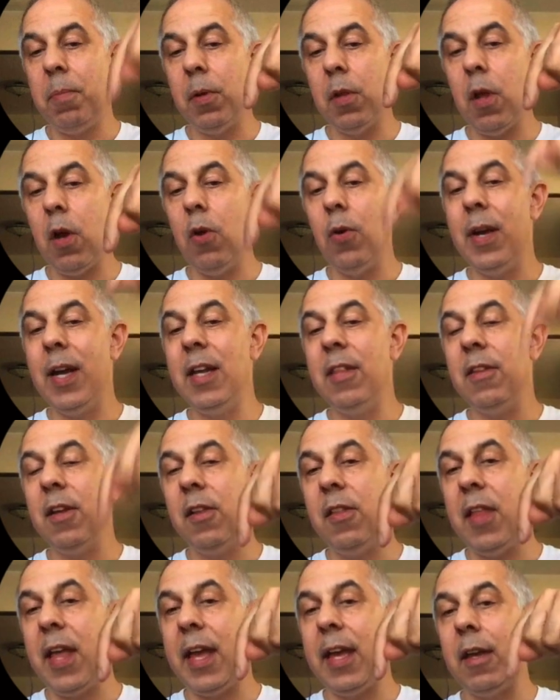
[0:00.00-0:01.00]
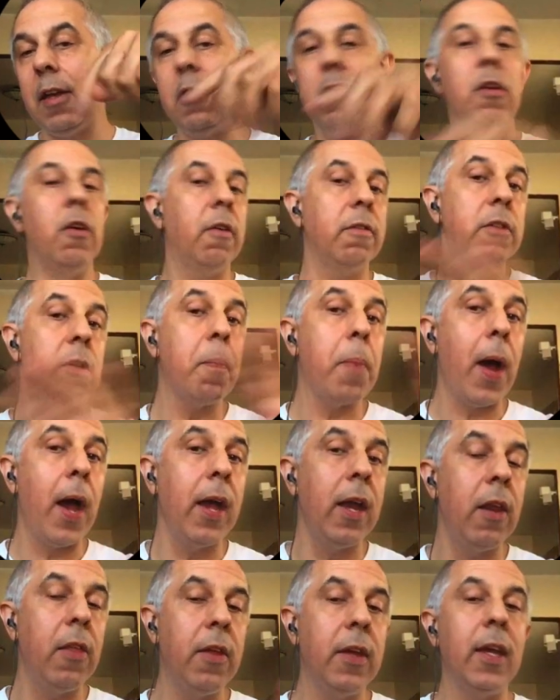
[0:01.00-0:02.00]
below in the link, you don't have to
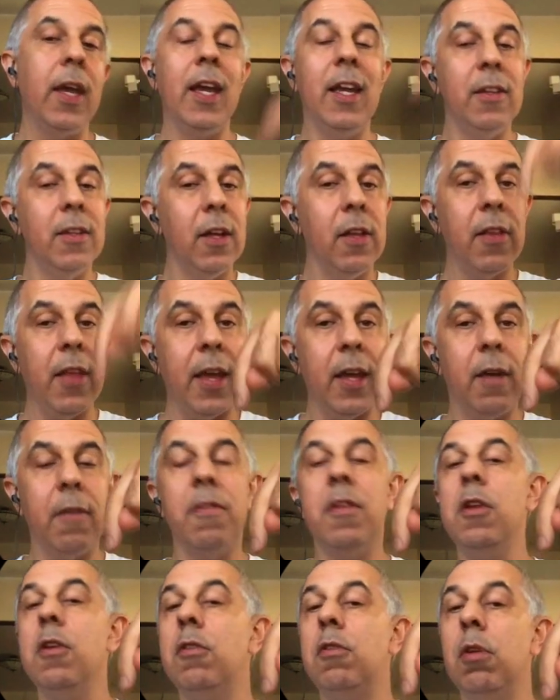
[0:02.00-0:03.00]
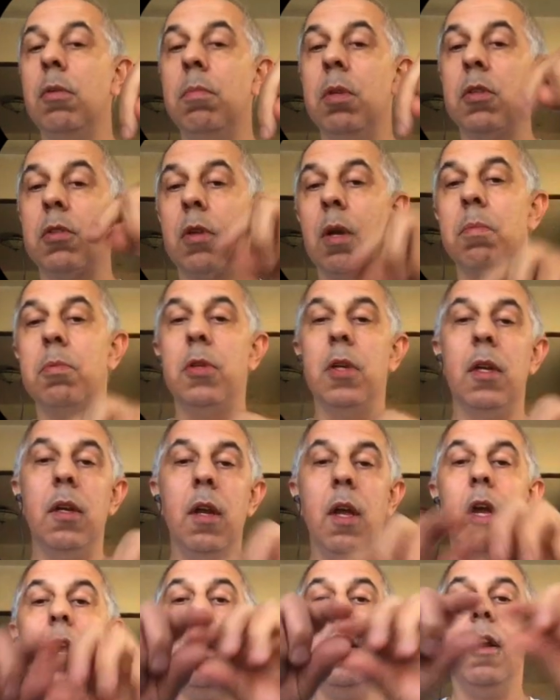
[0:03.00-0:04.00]
buy anything, in the link of the YouTube
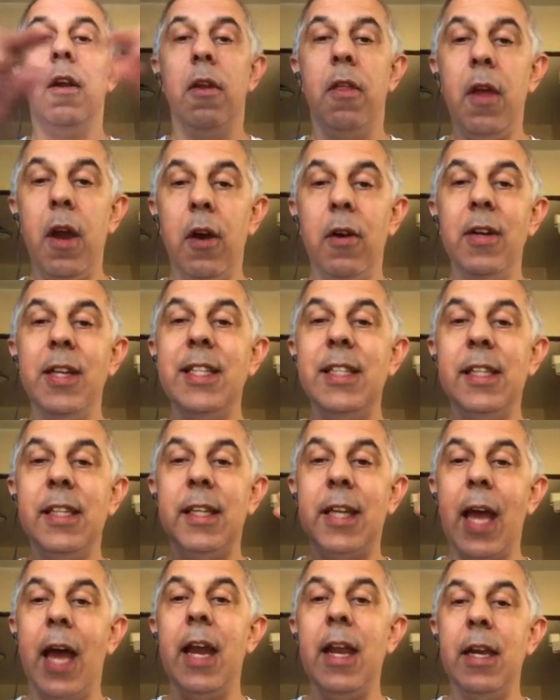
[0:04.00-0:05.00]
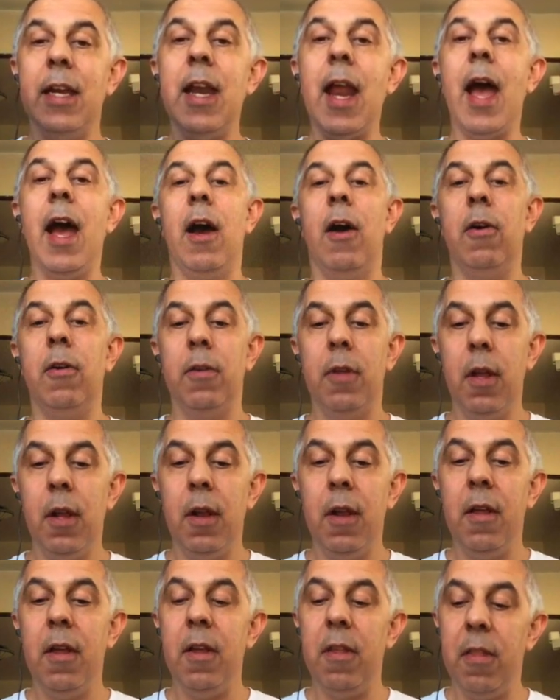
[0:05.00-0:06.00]
description, there is Get It Now.
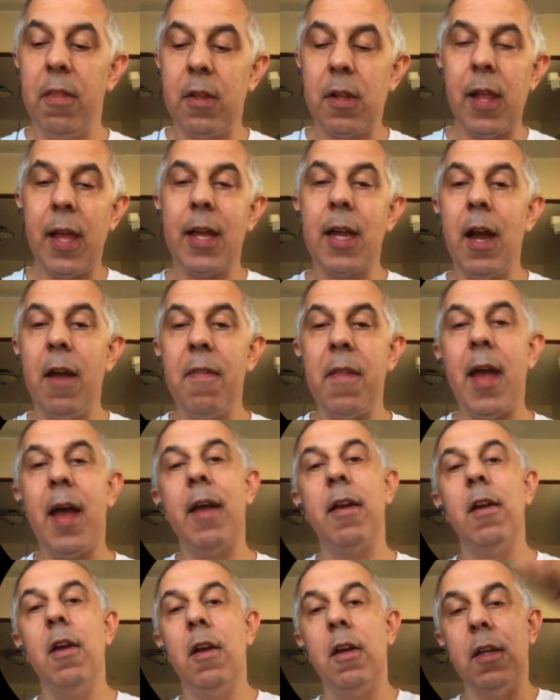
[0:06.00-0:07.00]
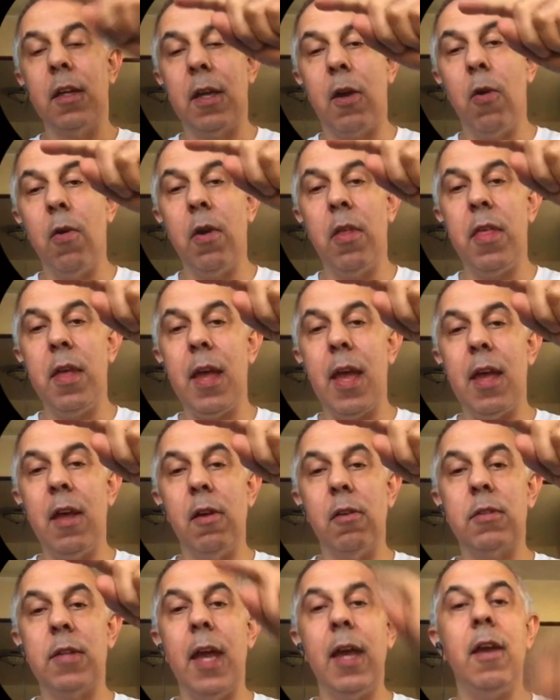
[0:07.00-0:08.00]
You click on that, go to
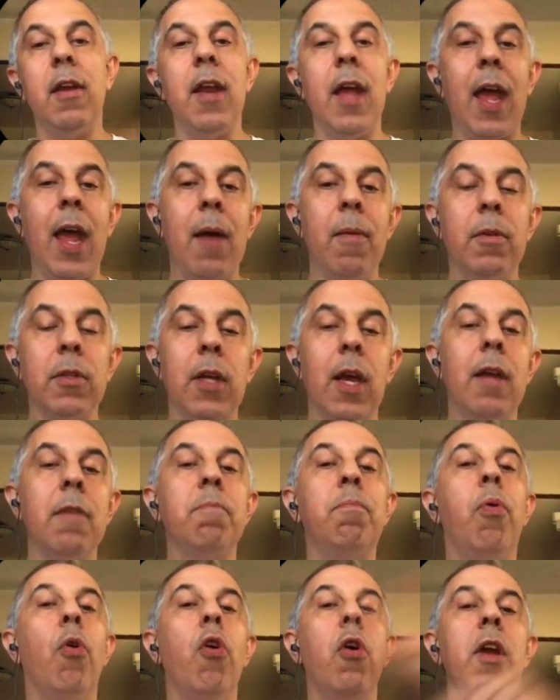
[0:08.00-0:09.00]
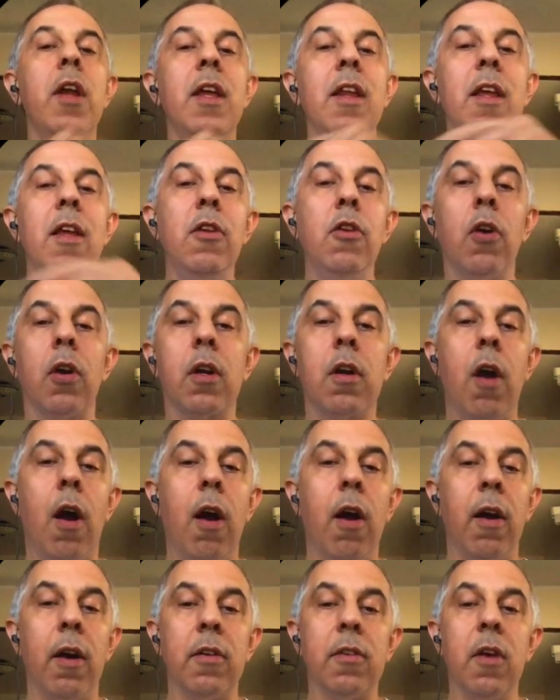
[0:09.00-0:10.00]
it'll take you to Amazon, put it in your
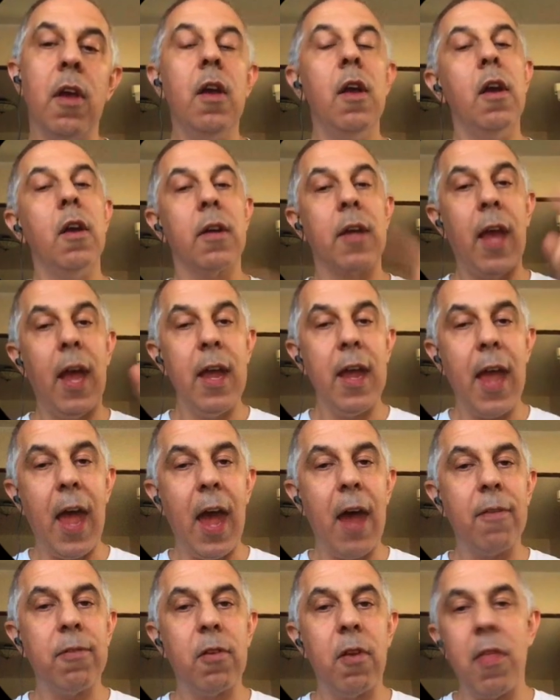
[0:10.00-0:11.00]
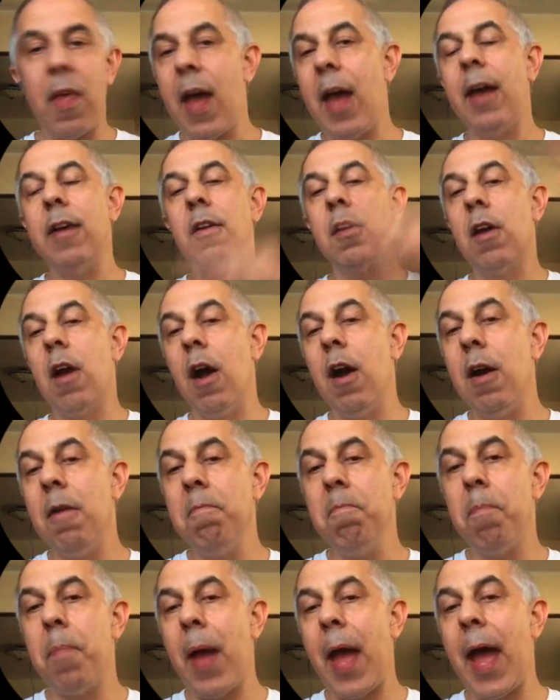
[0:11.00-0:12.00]
cart, okay? After that,
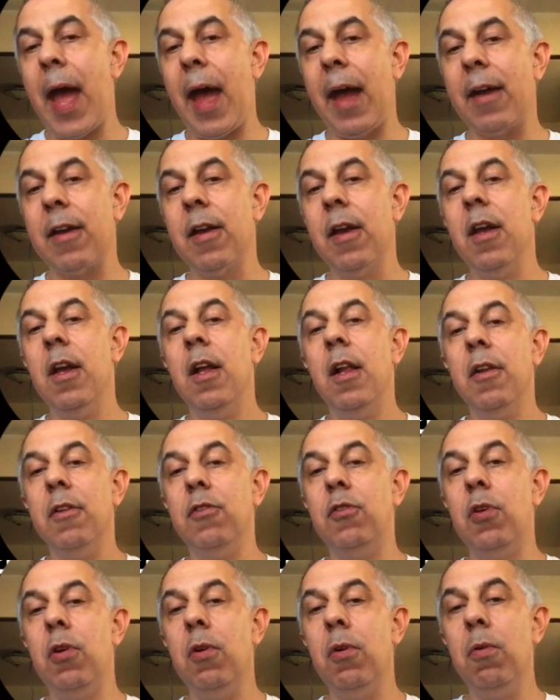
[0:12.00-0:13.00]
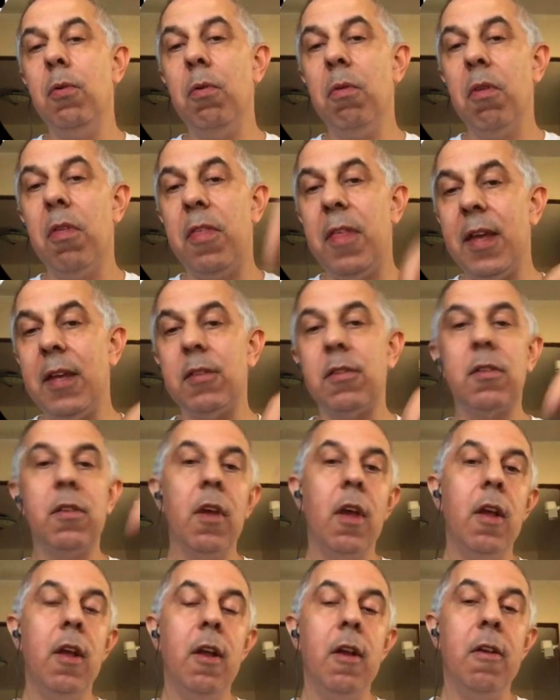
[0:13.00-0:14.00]
come back to this
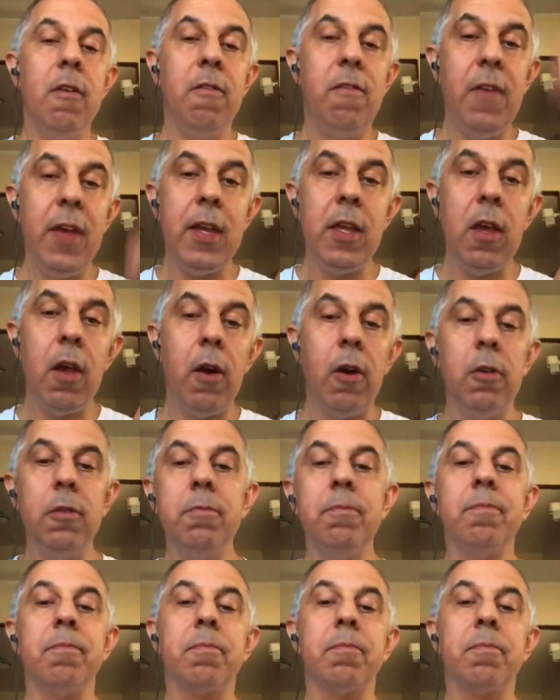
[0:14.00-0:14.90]
video,